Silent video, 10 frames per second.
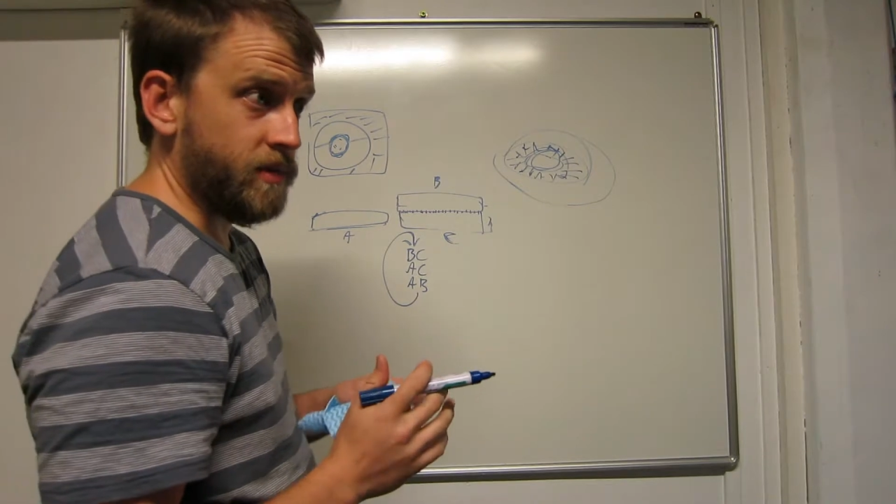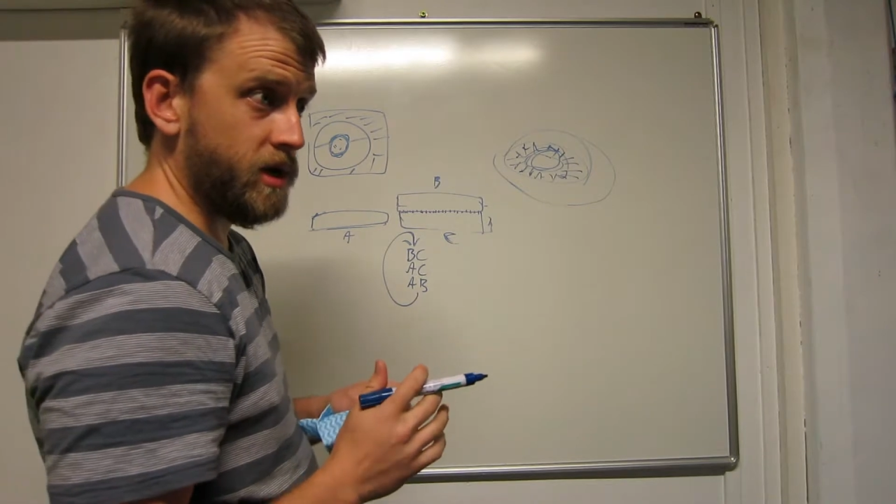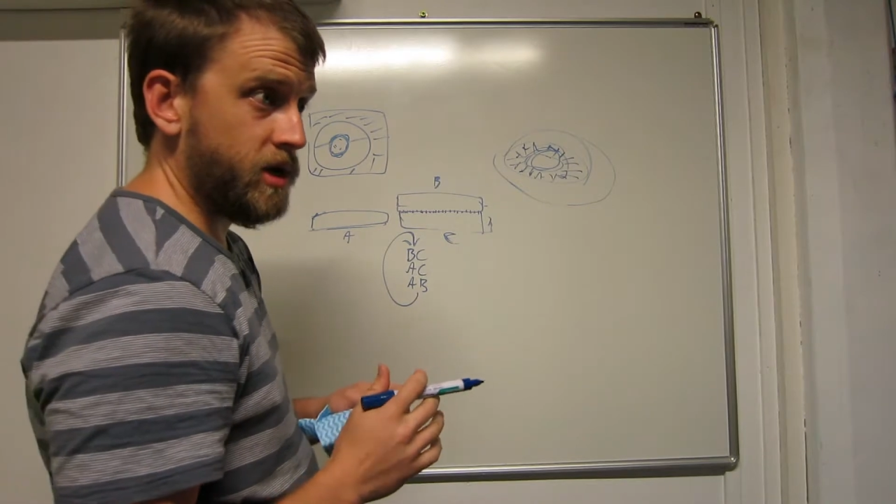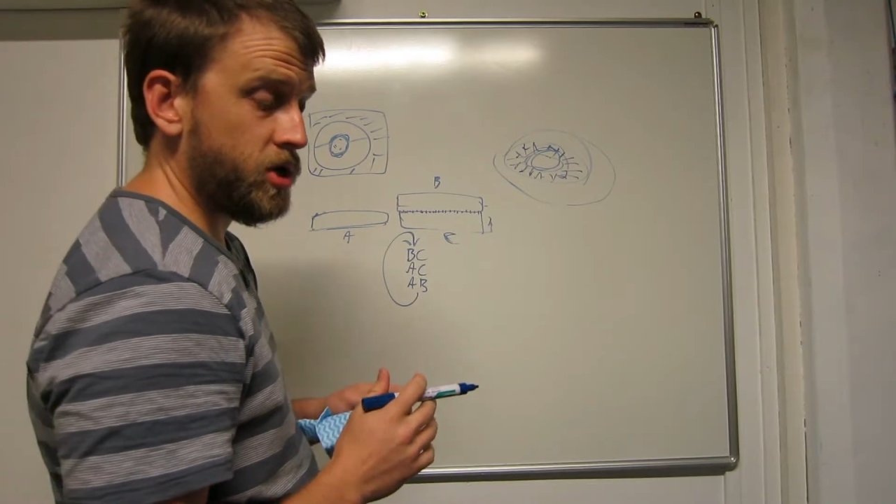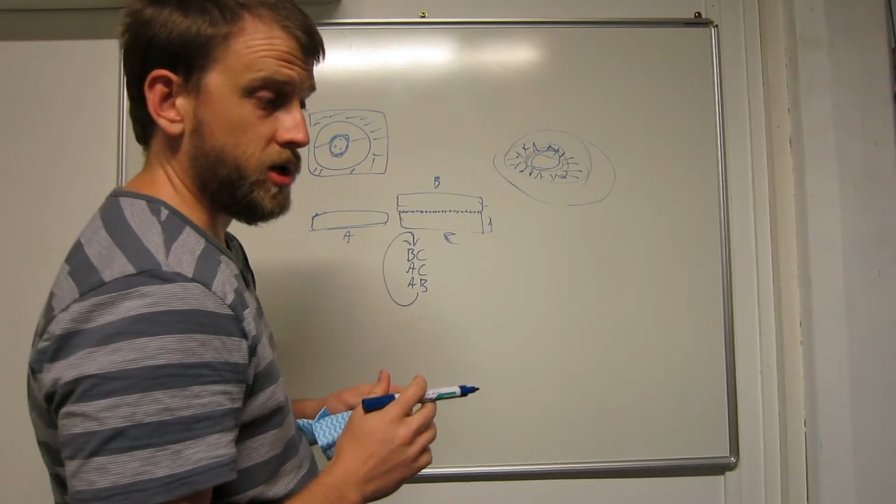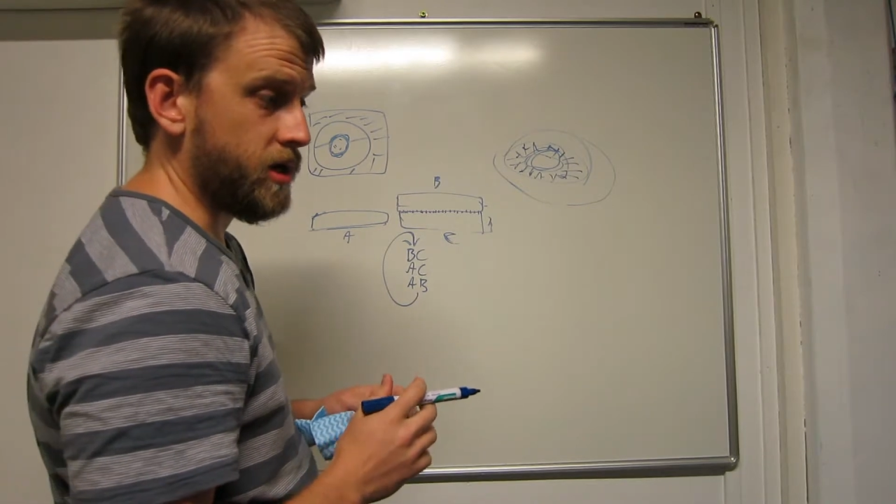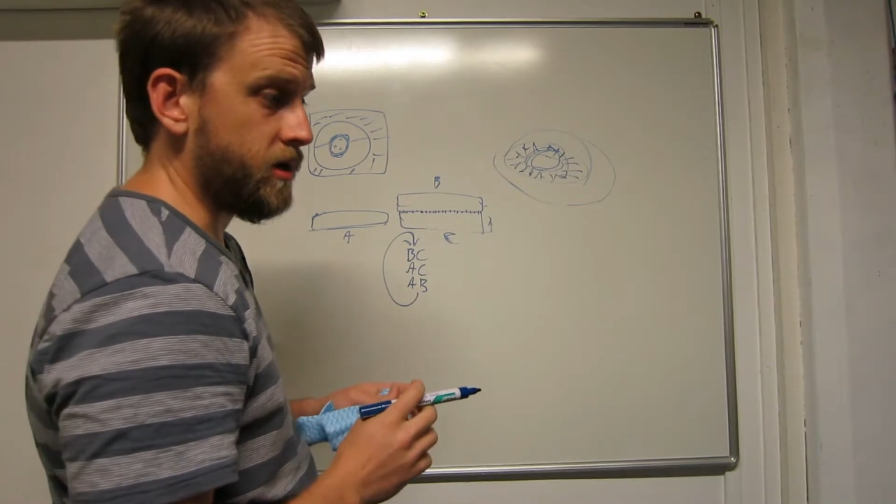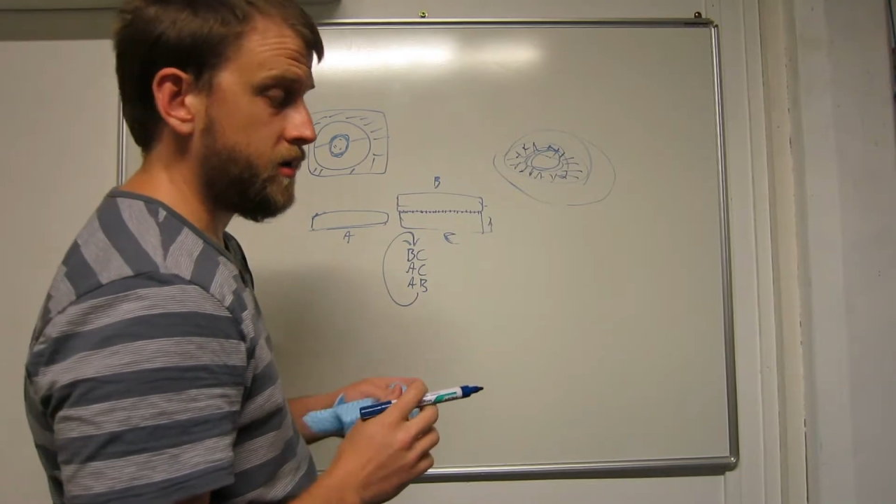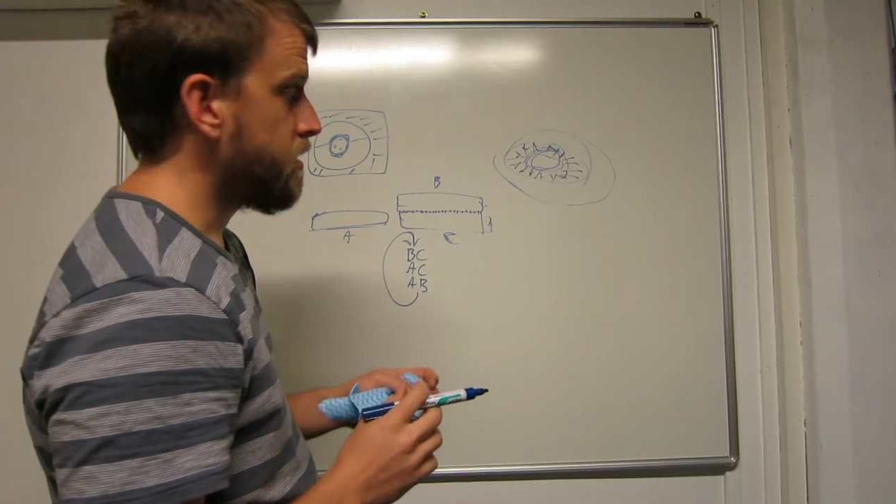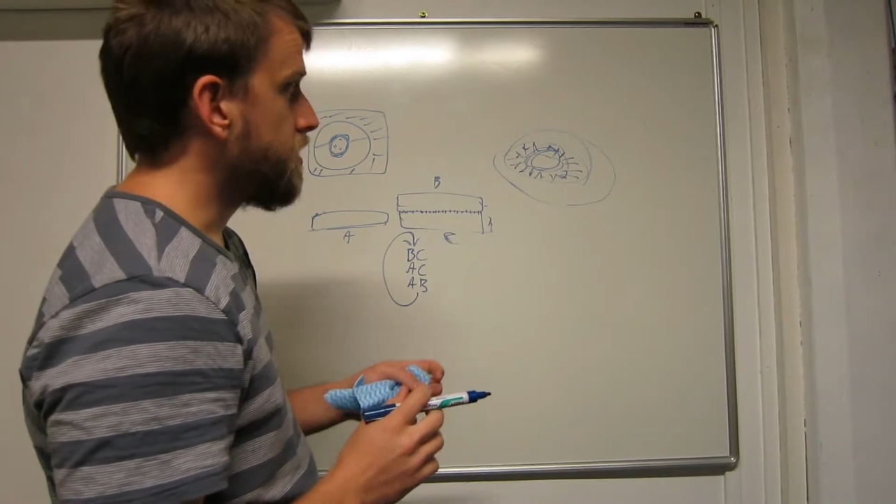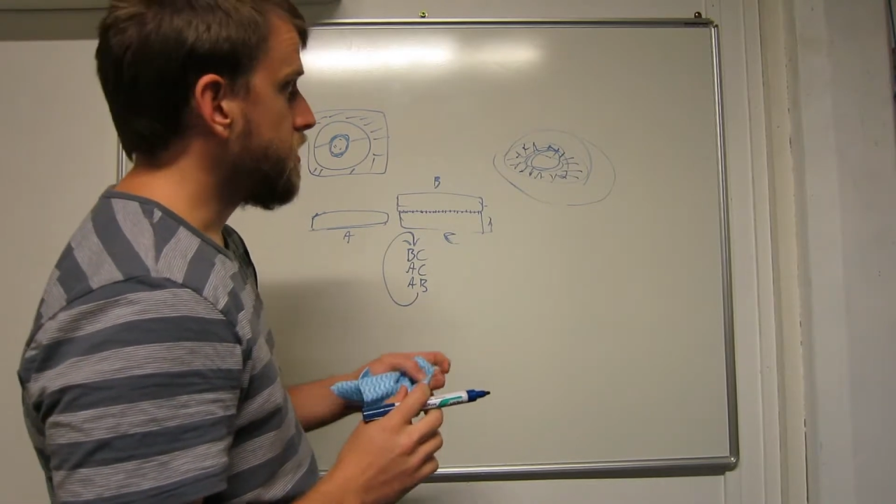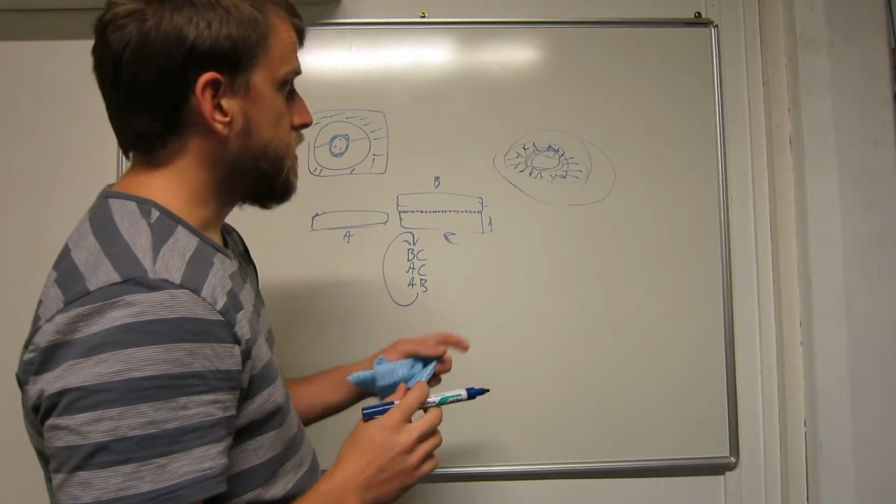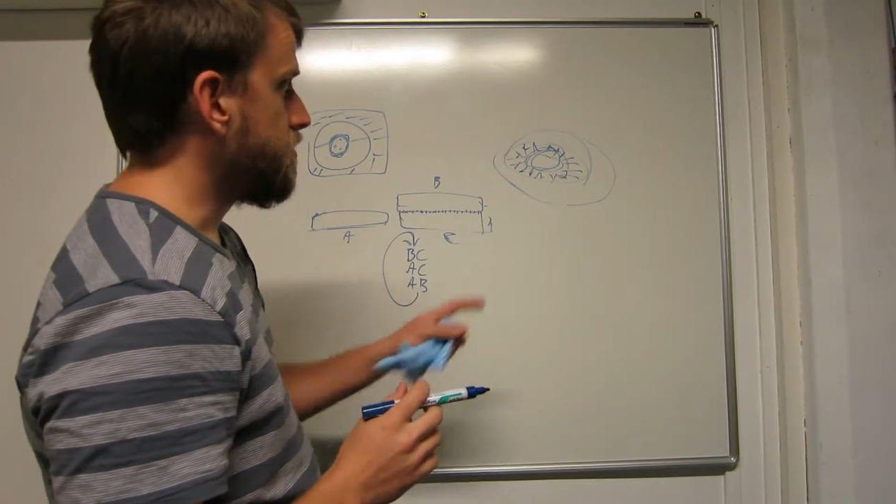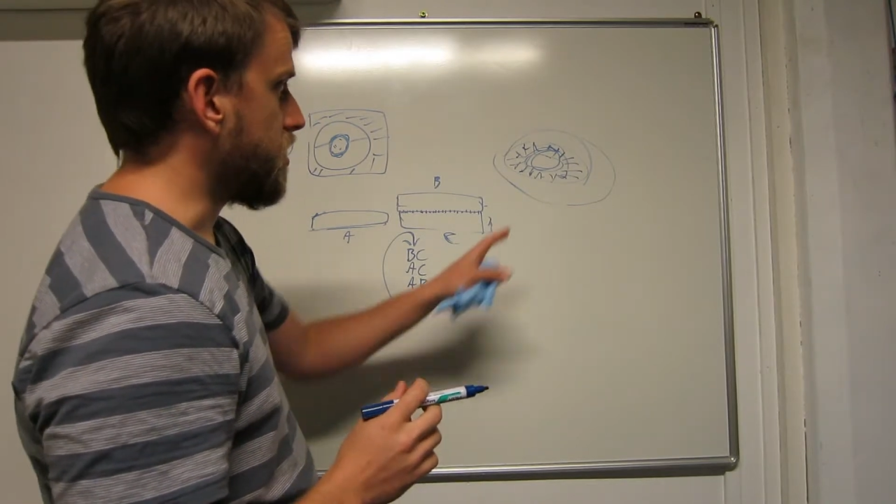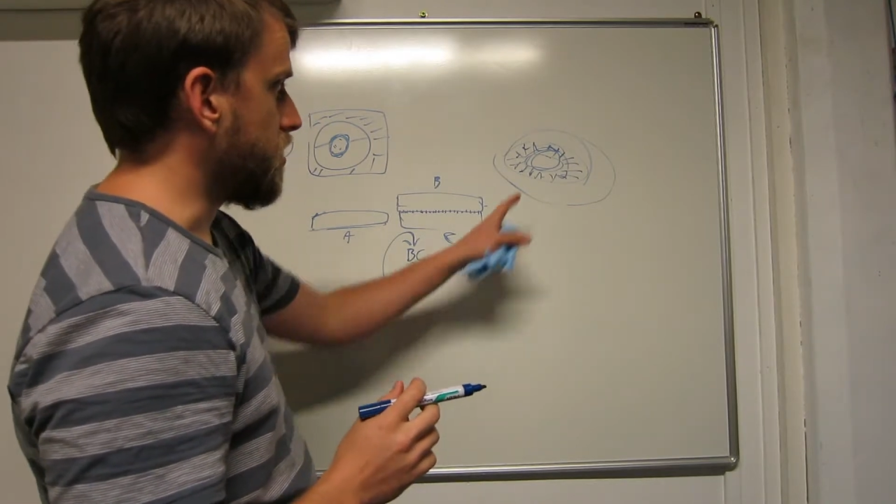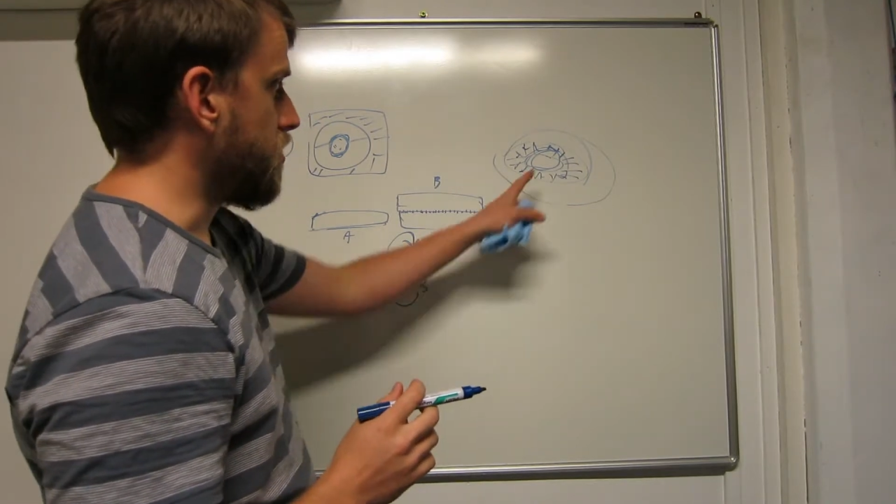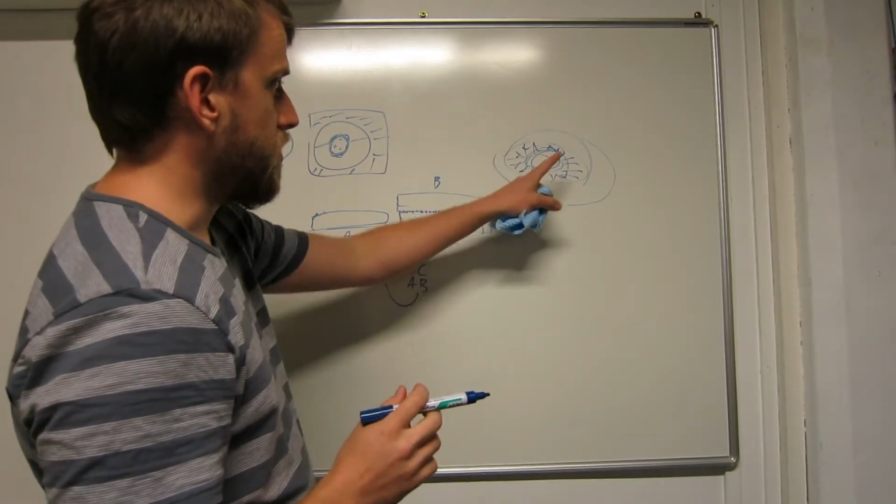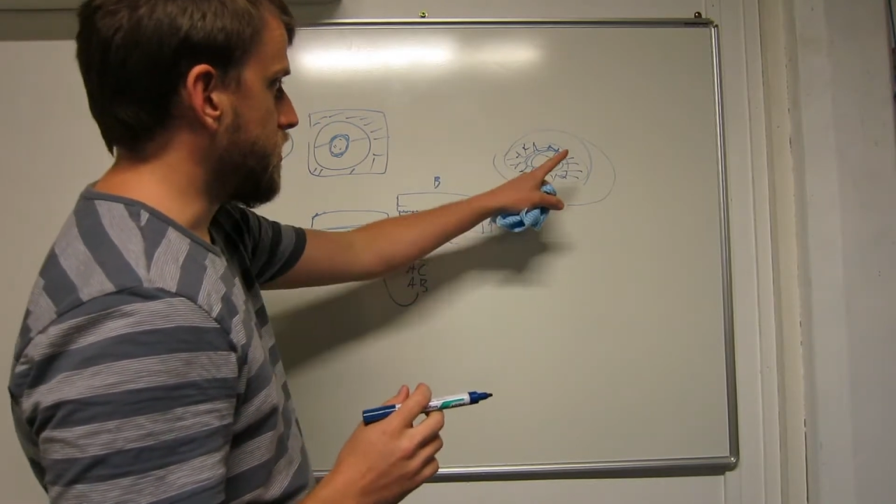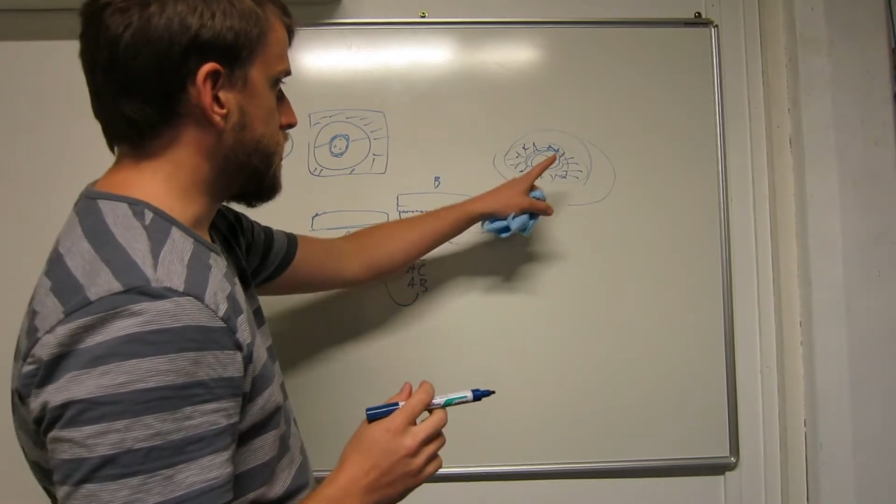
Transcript: Initially, my goal is